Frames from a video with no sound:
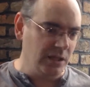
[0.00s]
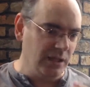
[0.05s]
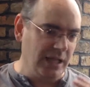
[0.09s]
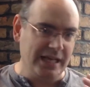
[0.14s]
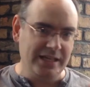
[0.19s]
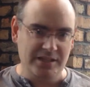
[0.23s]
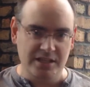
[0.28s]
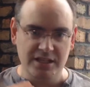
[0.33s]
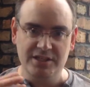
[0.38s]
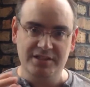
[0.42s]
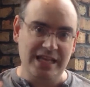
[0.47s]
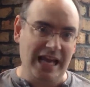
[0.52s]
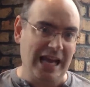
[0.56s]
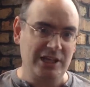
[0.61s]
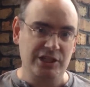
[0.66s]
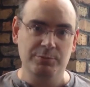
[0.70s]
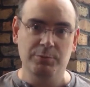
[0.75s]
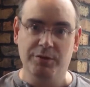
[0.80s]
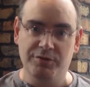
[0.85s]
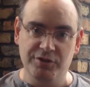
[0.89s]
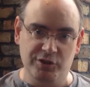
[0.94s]
like these
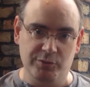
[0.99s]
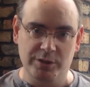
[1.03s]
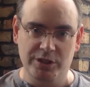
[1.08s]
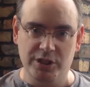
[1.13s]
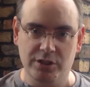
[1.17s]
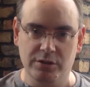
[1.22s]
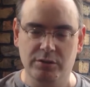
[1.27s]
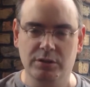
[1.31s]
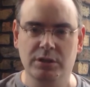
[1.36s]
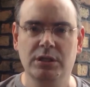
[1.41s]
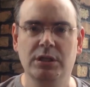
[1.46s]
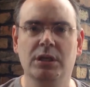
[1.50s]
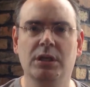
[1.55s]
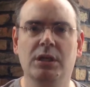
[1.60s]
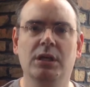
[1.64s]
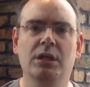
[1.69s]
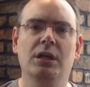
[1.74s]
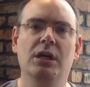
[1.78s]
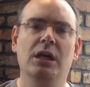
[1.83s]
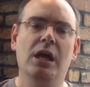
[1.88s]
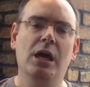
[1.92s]
action movies we do.
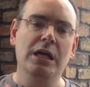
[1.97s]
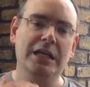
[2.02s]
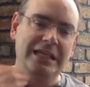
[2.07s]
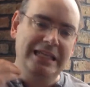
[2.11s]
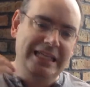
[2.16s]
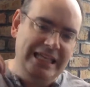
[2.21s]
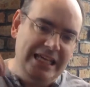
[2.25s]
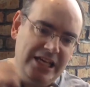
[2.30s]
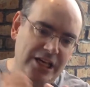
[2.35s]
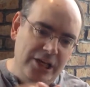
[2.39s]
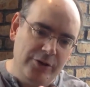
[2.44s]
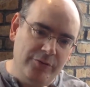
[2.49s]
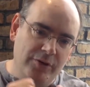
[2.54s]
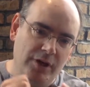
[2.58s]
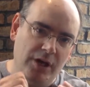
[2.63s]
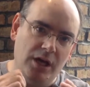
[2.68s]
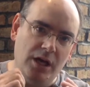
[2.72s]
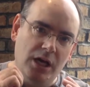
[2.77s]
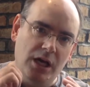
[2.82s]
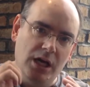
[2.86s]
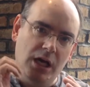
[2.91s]
Give
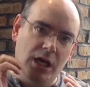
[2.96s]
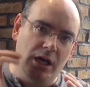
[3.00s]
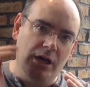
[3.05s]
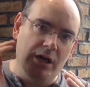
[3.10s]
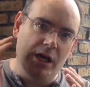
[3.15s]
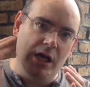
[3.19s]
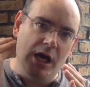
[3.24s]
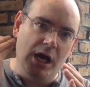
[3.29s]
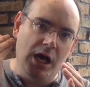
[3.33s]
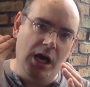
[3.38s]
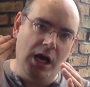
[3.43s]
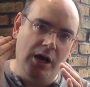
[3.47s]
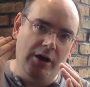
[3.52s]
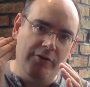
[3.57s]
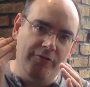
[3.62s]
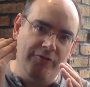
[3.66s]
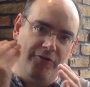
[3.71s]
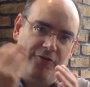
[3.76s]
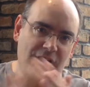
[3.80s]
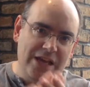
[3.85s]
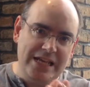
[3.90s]
a
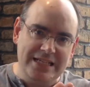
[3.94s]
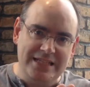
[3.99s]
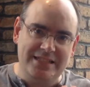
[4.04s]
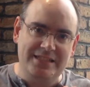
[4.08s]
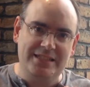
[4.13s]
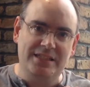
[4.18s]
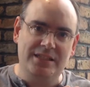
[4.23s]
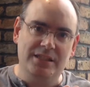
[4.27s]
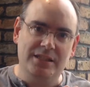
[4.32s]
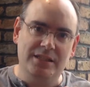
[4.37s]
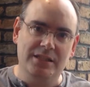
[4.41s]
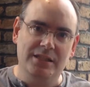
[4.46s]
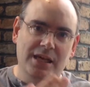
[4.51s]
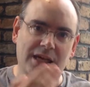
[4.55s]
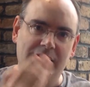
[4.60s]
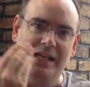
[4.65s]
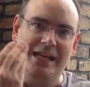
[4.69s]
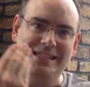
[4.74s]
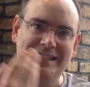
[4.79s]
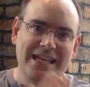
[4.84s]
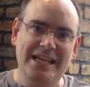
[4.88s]
face,
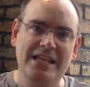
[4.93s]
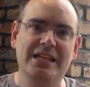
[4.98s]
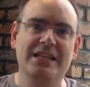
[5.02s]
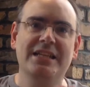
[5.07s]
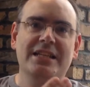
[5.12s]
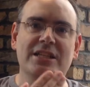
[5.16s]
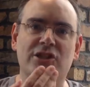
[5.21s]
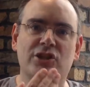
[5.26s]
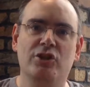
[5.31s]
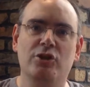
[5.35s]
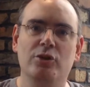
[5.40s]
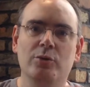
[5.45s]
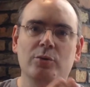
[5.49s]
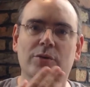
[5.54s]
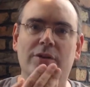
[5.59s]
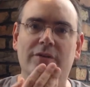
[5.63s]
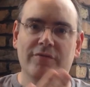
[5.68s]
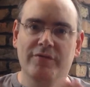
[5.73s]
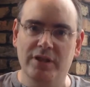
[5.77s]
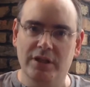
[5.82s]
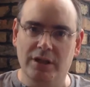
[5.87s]
an identity to
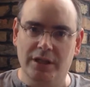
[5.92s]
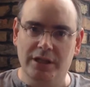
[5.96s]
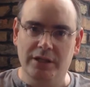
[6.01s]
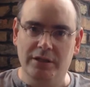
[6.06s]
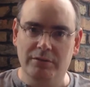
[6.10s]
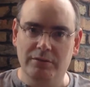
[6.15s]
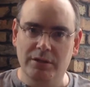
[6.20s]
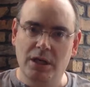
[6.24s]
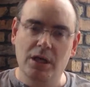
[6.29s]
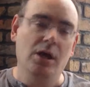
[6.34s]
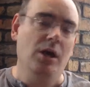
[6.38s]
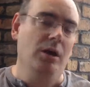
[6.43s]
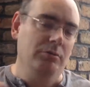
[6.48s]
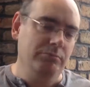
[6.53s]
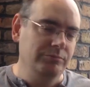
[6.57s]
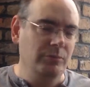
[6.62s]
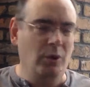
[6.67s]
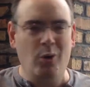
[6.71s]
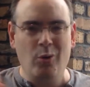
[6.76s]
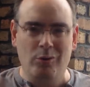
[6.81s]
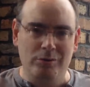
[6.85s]
the villain.
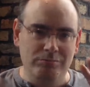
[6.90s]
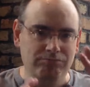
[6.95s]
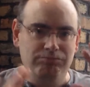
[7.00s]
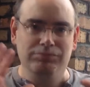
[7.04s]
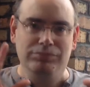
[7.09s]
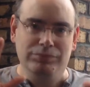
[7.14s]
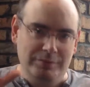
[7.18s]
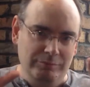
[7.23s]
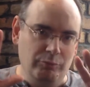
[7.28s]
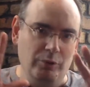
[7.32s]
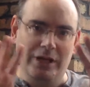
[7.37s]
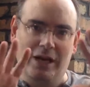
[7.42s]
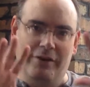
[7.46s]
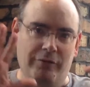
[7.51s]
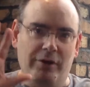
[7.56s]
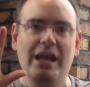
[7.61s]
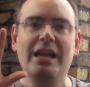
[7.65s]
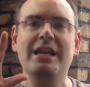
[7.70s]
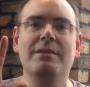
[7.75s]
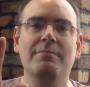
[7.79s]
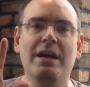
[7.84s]
Or
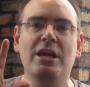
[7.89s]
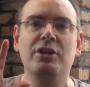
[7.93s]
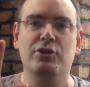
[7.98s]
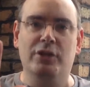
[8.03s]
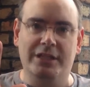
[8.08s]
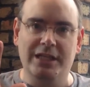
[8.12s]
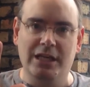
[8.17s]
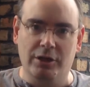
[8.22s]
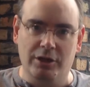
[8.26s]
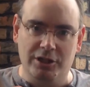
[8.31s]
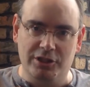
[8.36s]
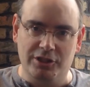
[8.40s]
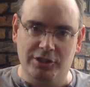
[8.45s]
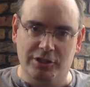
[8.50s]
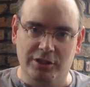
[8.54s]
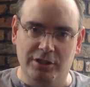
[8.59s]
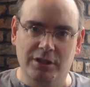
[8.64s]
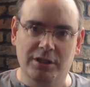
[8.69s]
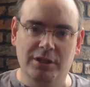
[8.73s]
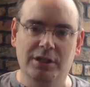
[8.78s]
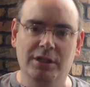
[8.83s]
whatever, any major
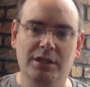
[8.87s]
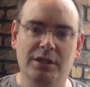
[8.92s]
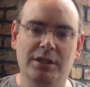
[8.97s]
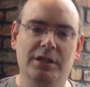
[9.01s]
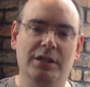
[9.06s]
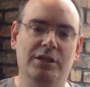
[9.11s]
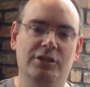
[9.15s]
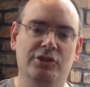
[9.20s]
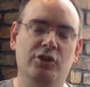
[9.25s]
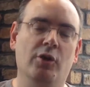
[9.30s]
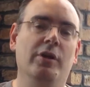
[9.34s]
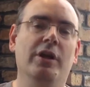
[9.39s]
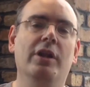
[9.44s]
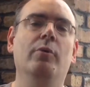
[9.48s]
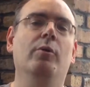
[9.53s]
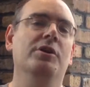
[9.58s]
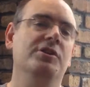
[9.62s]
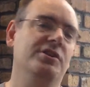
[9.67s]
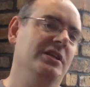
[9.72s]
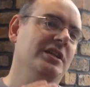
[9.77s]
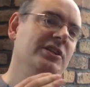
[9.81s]
character. So in
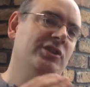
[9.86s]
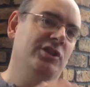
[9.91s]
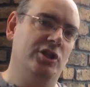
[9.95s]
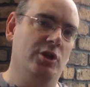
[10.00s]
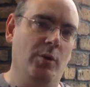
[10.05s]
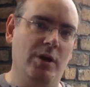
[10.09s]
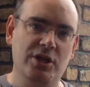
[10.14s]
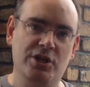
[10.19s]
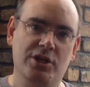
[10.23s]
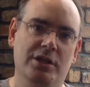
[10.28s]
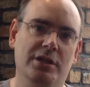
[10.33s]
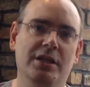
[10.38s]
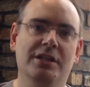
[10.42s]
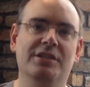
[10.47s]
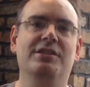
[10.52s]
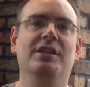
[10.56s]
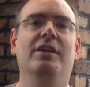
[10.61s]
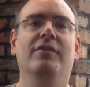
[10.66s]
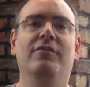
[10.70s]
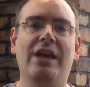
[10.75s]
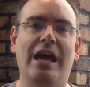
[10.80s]
other words, in this situation,
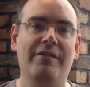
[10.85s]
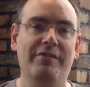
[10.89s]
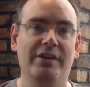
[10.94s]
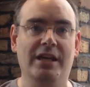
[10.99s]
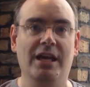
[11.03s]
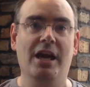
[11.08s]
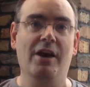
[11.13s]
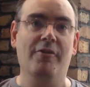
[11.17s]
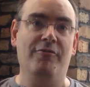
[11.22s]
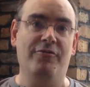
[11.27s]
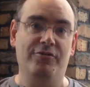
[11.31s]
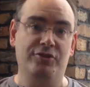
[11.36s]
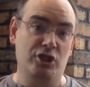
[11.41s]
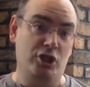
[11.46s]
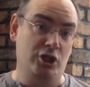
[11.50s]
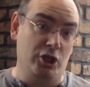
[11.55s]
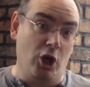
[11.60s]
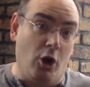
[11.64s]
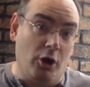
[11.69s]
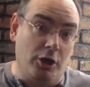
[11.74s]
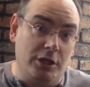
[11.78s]
instead of having a
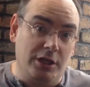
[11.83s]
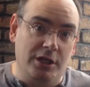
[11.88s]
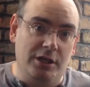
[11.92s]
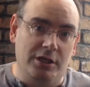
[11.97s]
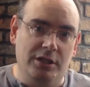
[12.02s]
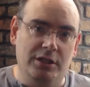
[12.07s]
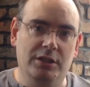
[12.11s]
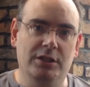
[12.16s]
shark,